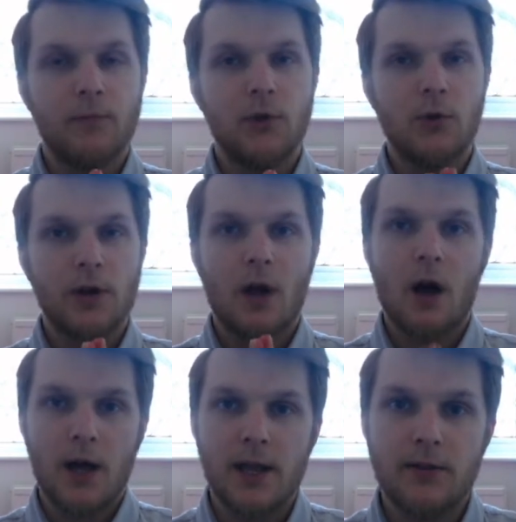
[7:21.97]
You can
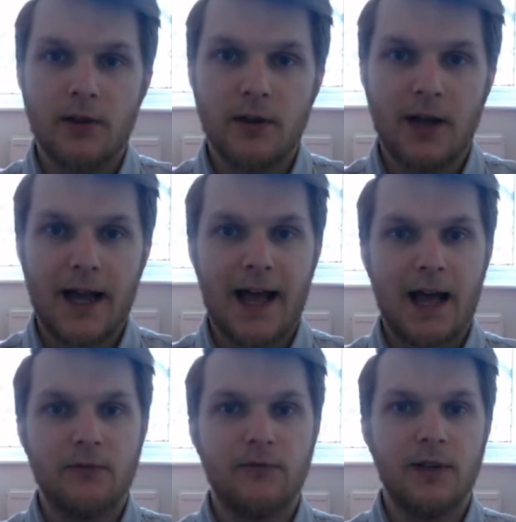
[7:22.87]
either
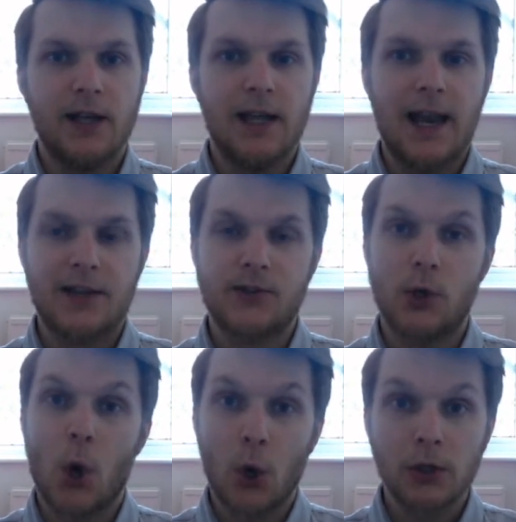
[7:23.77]
have a
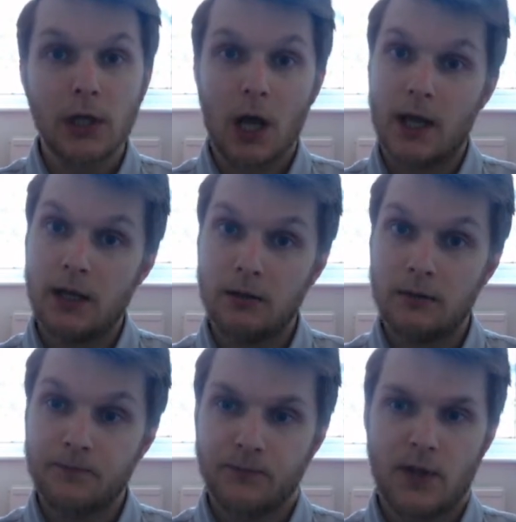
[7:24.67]
lesson online
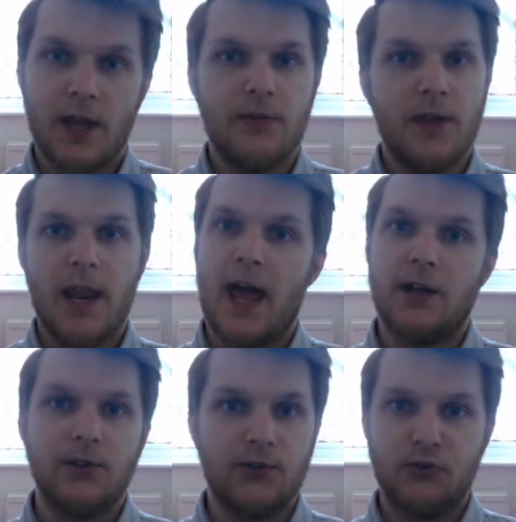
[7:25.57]
in the
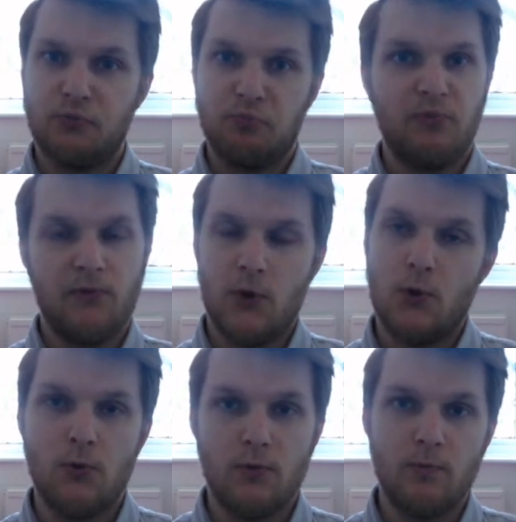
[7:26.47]
next
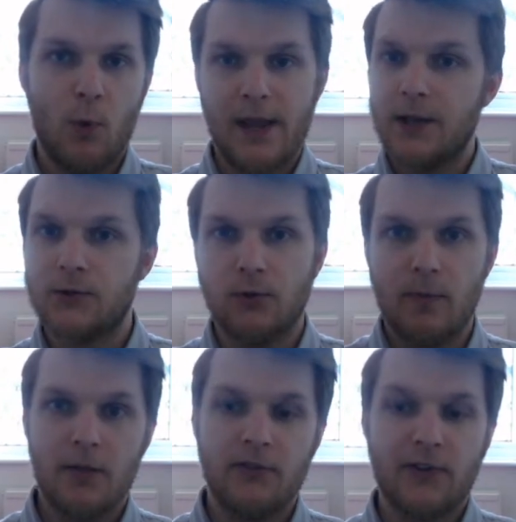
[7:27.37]
few weeks or
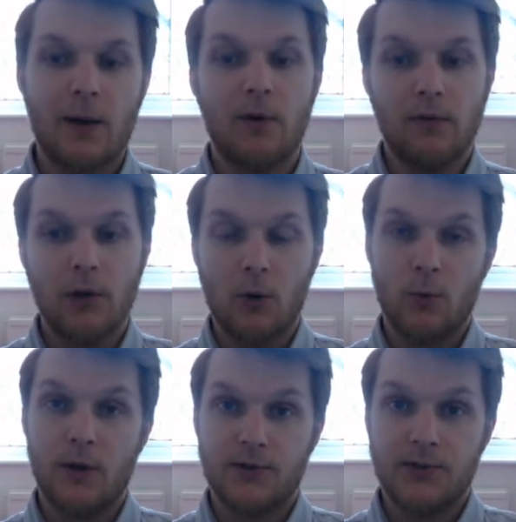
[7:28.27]
months, however
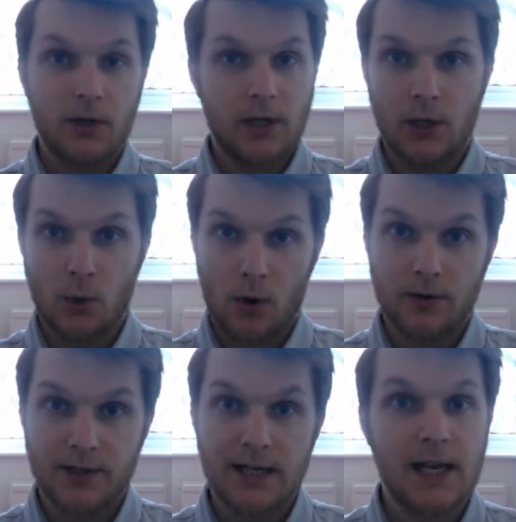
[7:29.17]
long we're stuck in
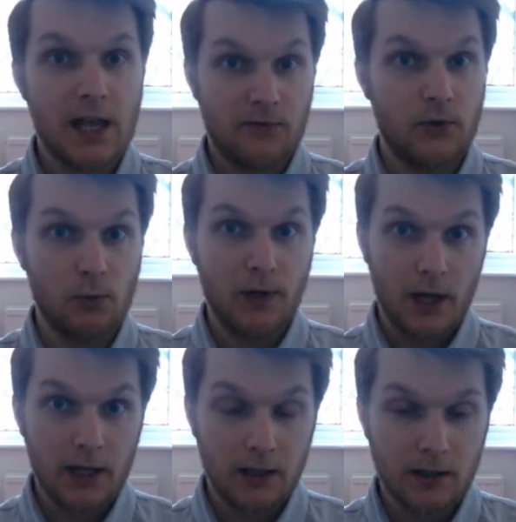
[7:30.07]
quarantine, if you
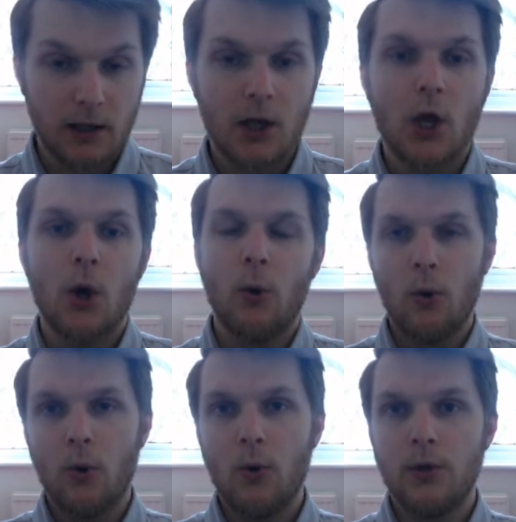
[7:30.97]
like,
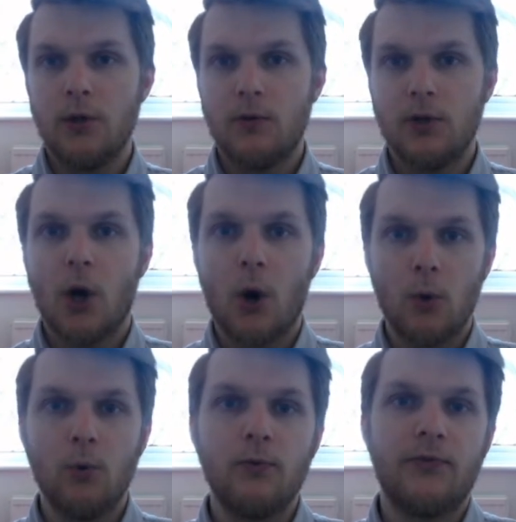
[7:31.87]
or you can
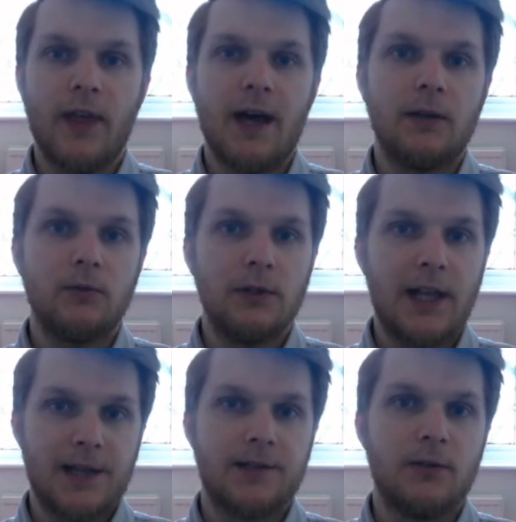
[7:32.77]
hold that
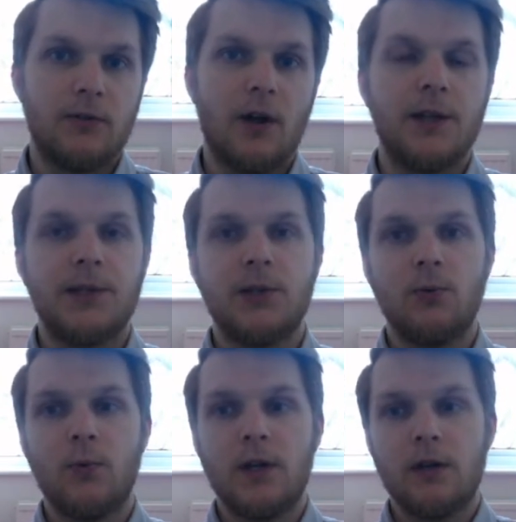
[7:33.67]
lesson until
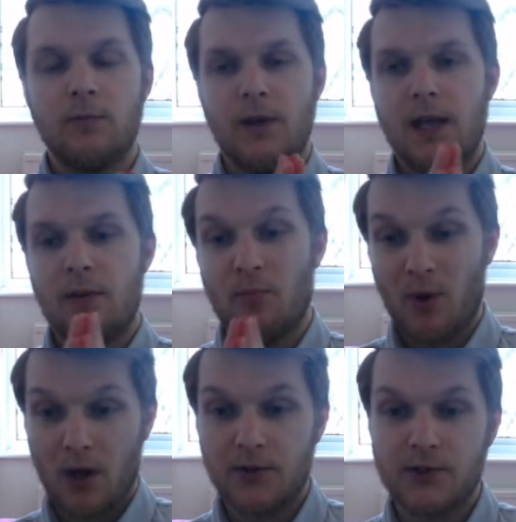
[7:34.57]
we can meet in
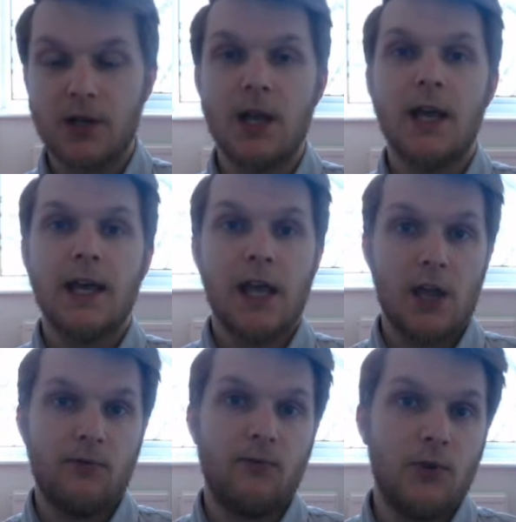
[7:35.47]
person
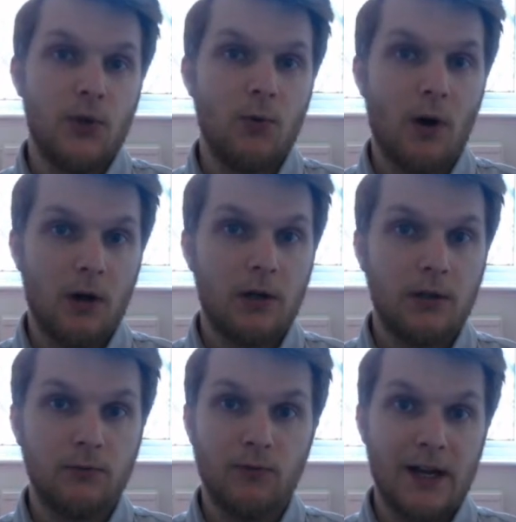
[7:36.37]
if you
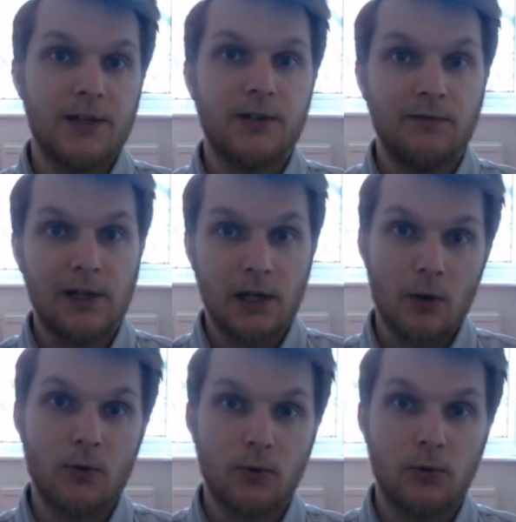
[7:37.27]
are relatively
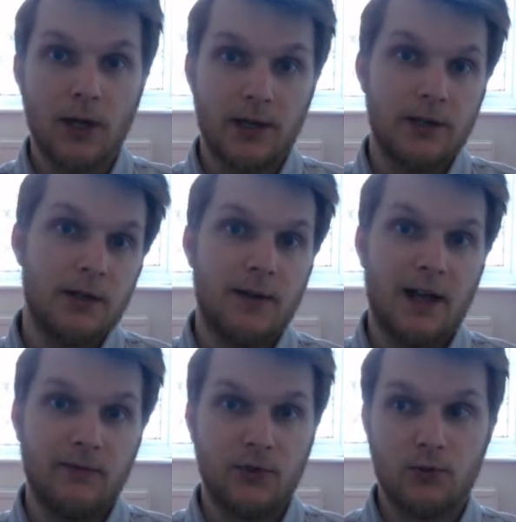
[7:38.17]
local and I don't
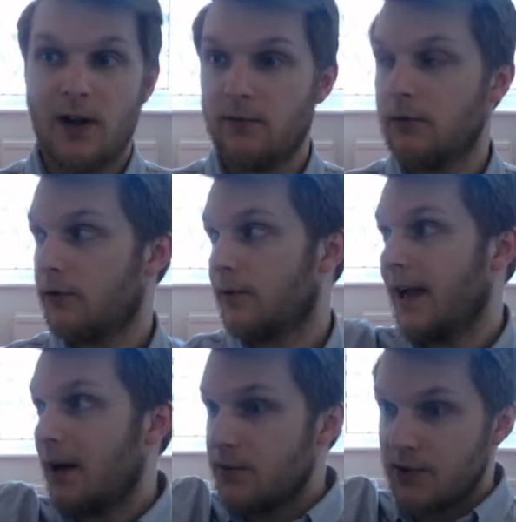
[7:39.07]
have to travel
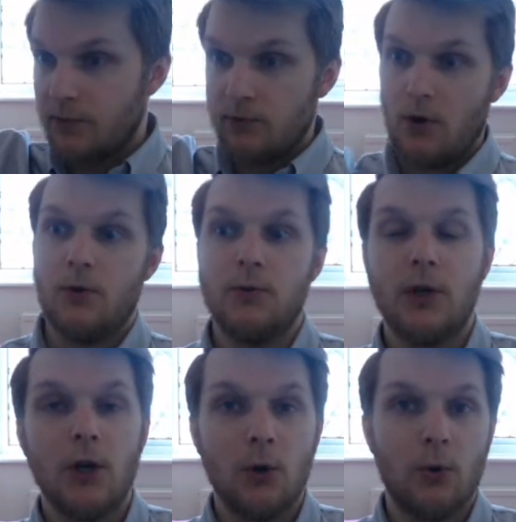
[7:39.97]
3 hours up the road
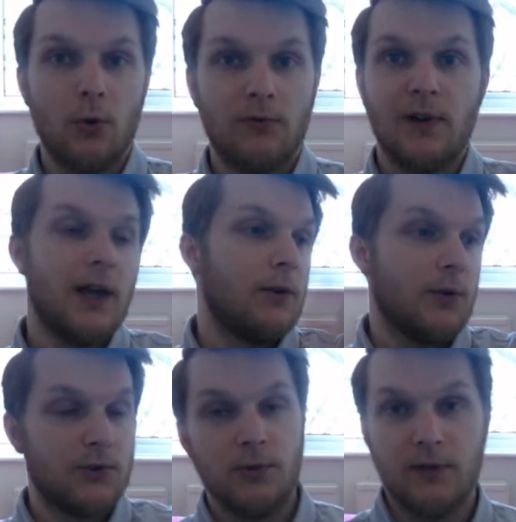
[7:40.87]
or fly
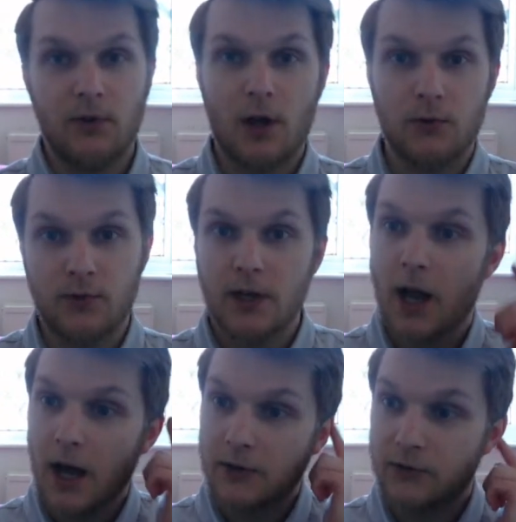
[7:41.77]
across to a different country
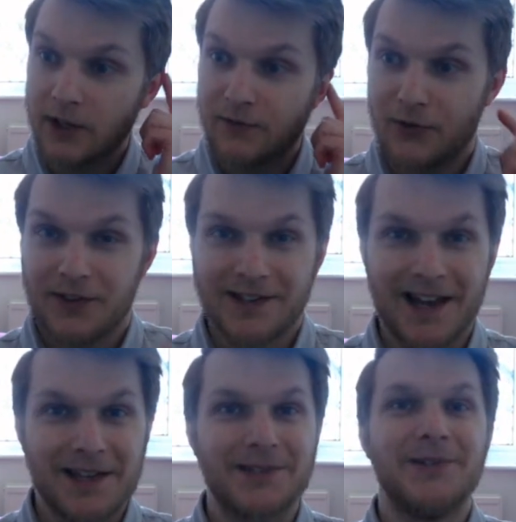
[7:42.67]
to give you this
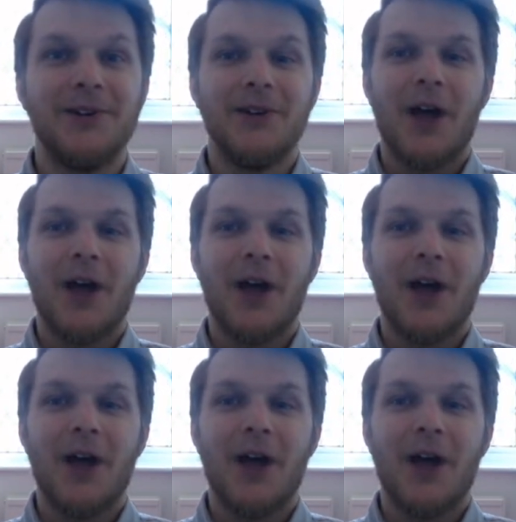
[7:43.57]
lesson.